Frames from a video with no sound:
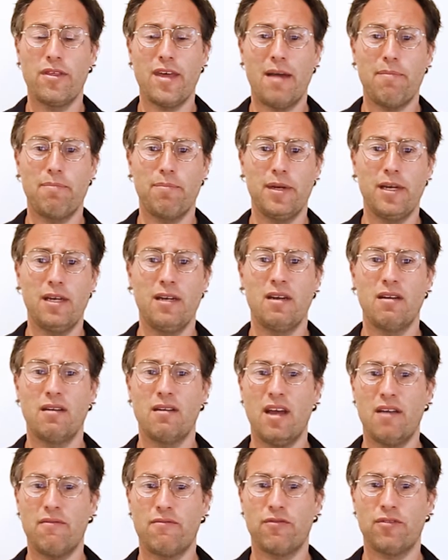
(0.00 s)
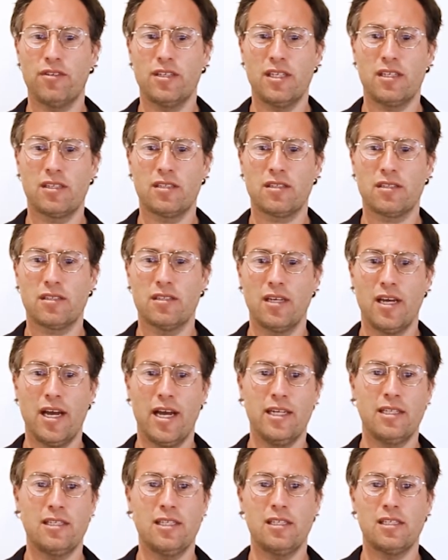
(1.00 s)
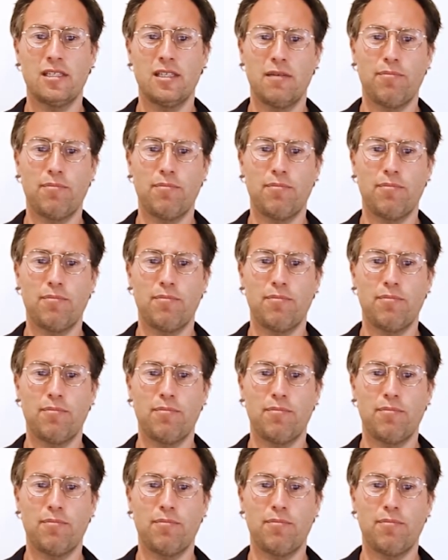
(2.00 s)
that be Netflix and Disney